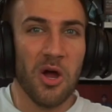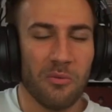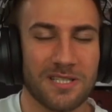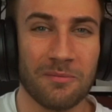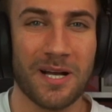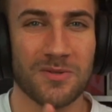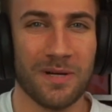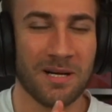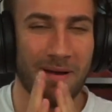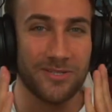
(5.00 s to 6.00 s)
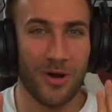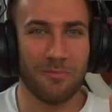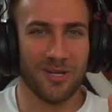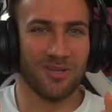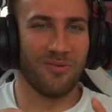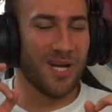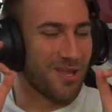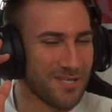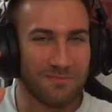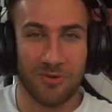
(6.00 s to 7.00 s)
What is up, guys? Welcome back to our brand new video
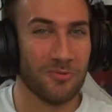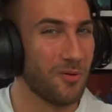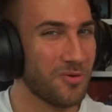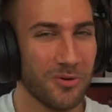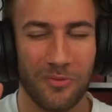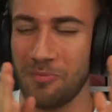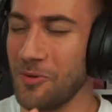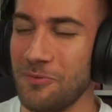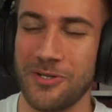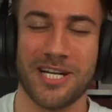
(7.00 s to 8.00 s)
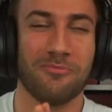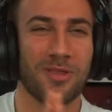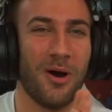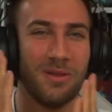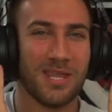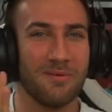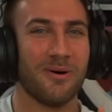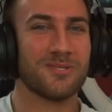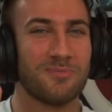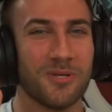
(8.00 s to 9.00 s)
on this beautiful, beautiful, beautiful channel with only the
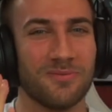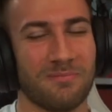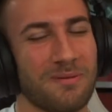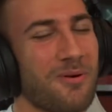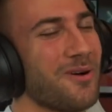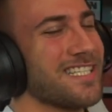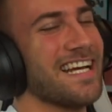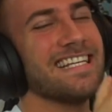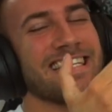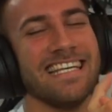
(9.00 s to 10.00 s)
most beautiful people watching, guys.